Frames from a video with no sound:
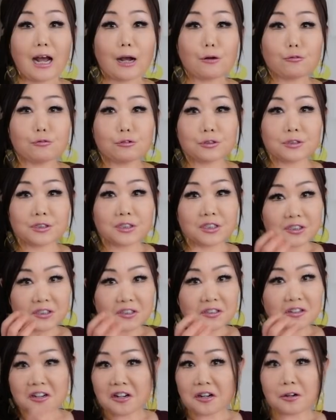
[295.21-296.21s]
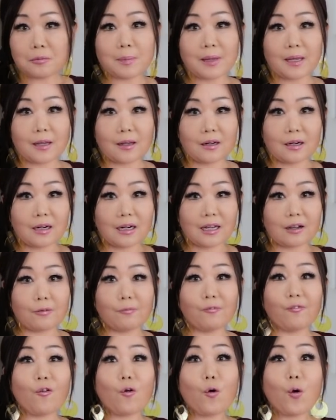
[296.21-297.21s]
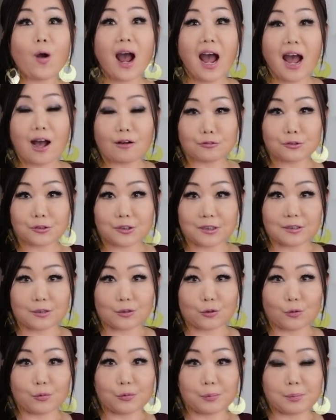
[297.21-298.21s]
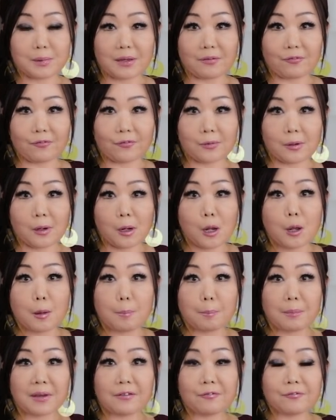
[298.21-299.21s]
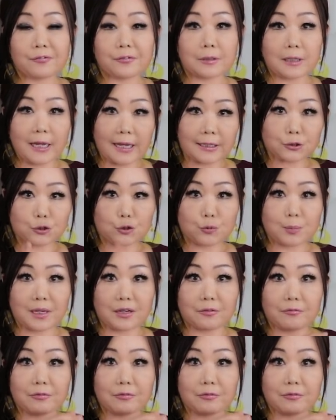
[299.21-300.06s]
I will use just a little bit, like 4 ounces of beef. Beef has to be